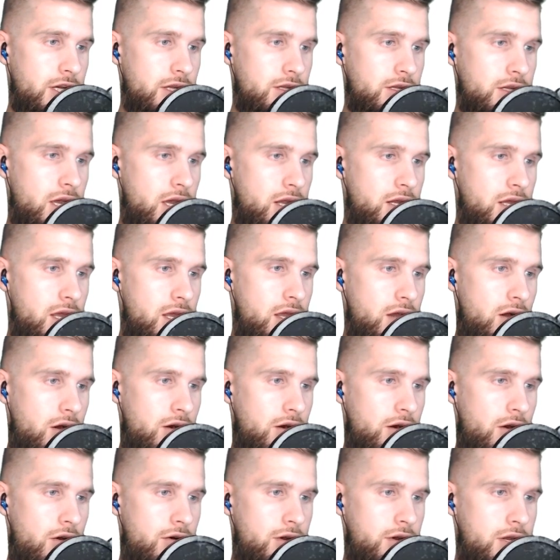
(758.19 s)
and
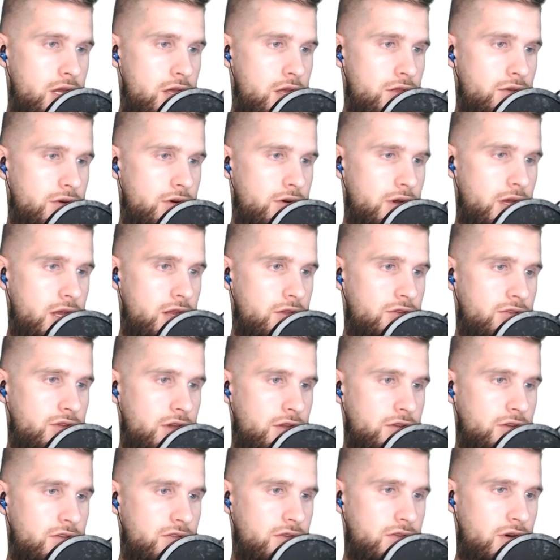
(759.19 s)
are either
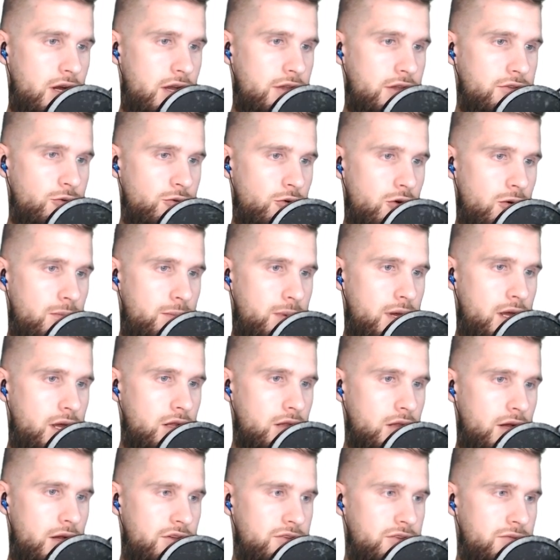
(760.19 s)
incentivized or
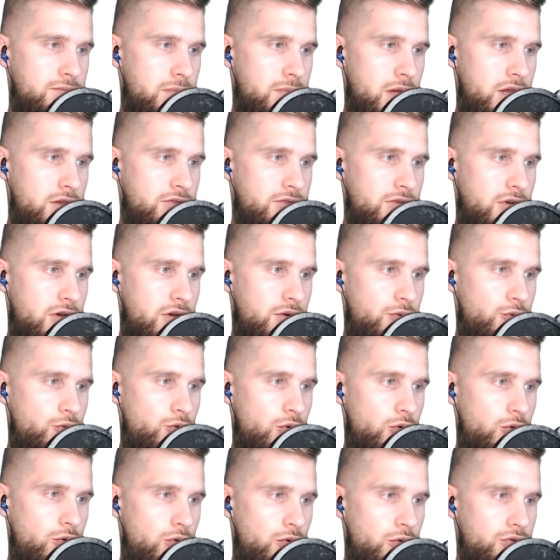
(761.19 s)
penalized based on
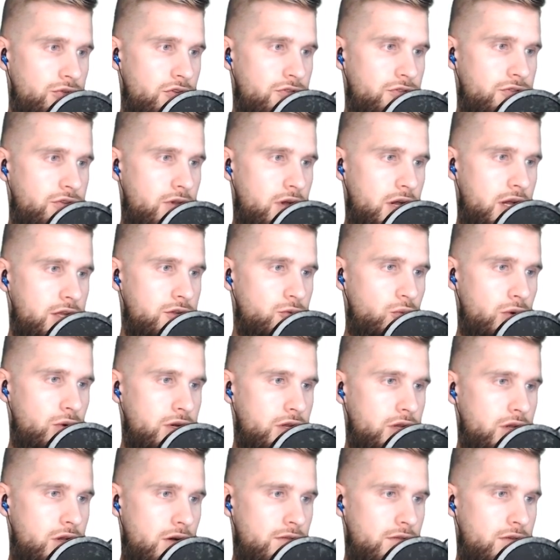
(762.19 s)
roles assigned
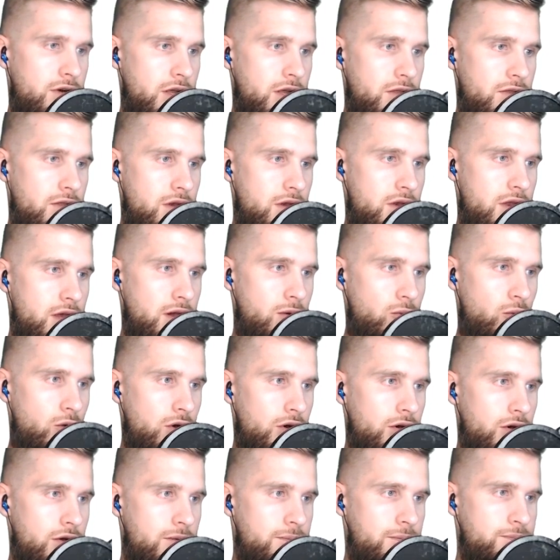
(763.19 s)
when governing the
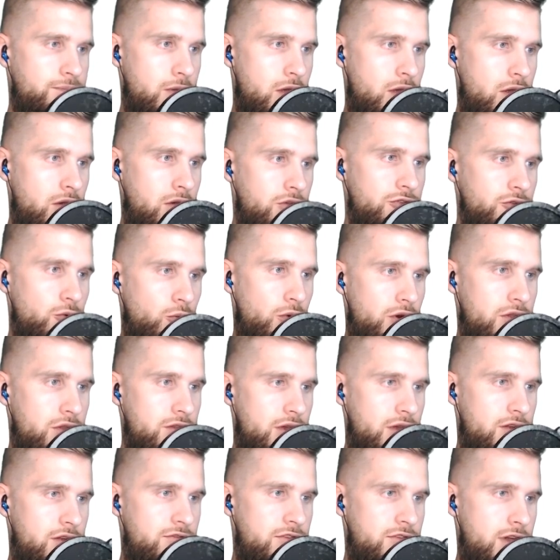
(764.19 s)
network. So what are
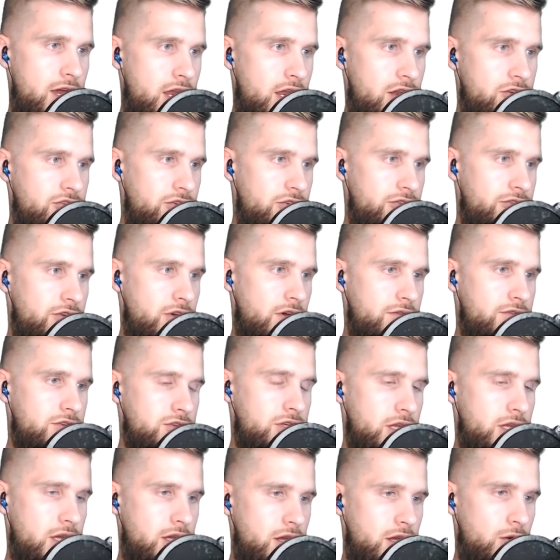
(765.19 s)
the advantages of
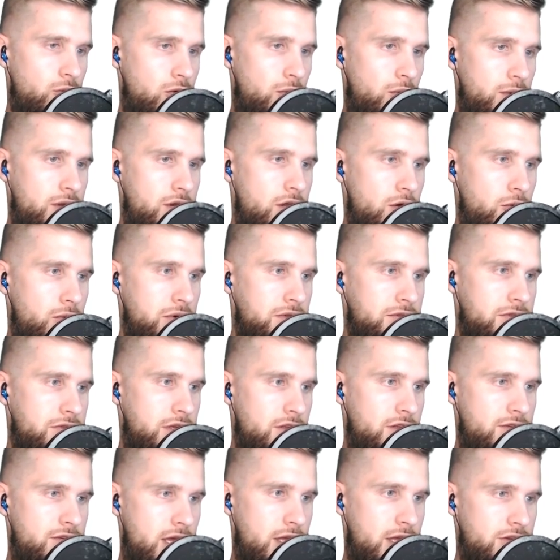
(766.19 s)
staking? Well, we know what
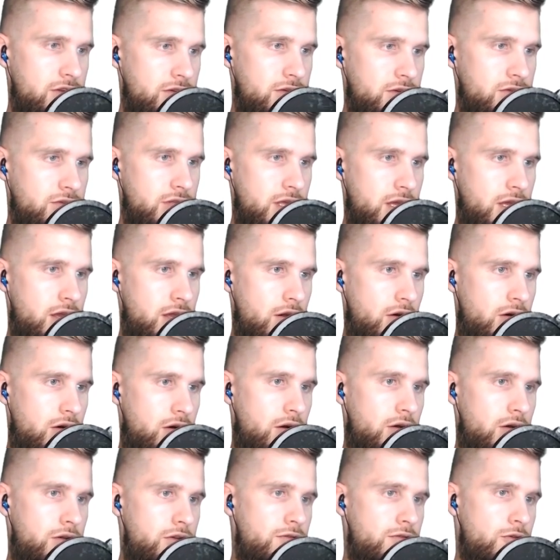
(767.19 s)
the advantages of staking
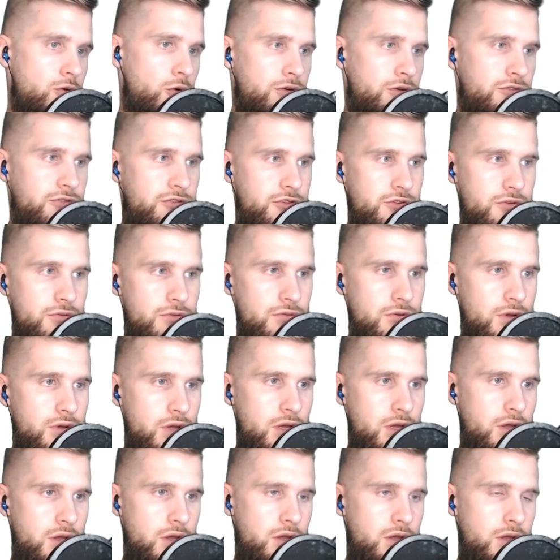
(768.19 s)
are. Of course, you
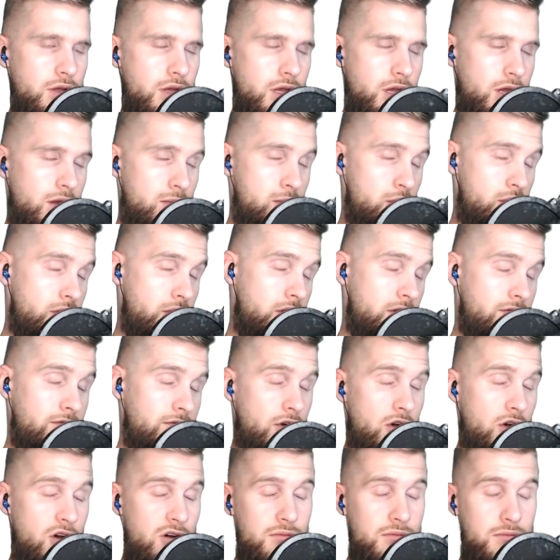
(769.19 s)
get community
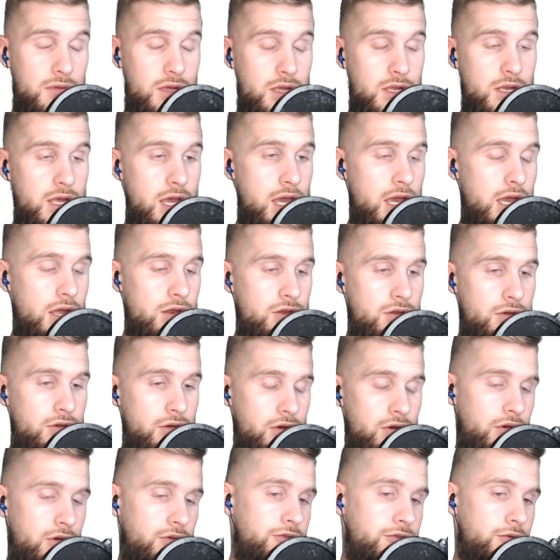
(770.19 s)
involvement, and you
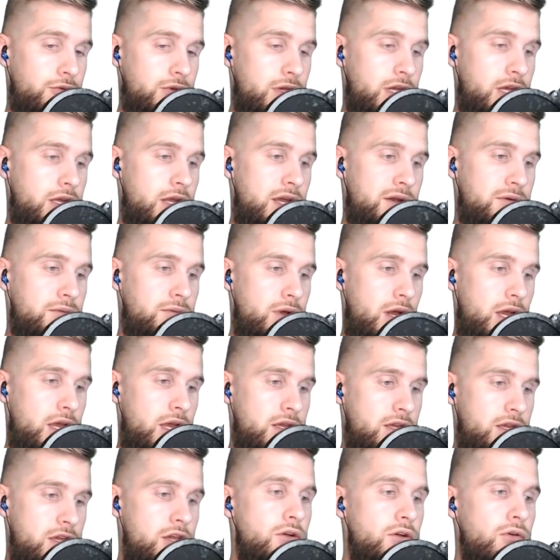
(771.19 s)
can also get a
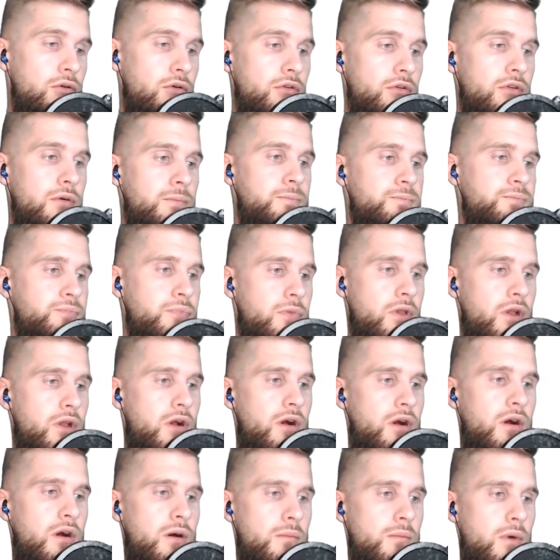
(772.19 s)
yield
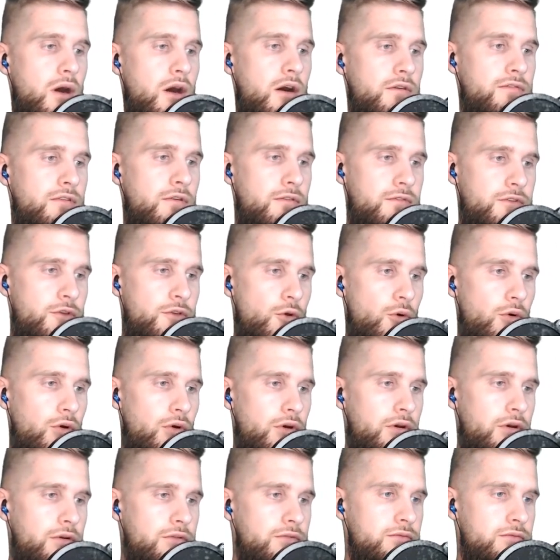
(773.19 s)
off of your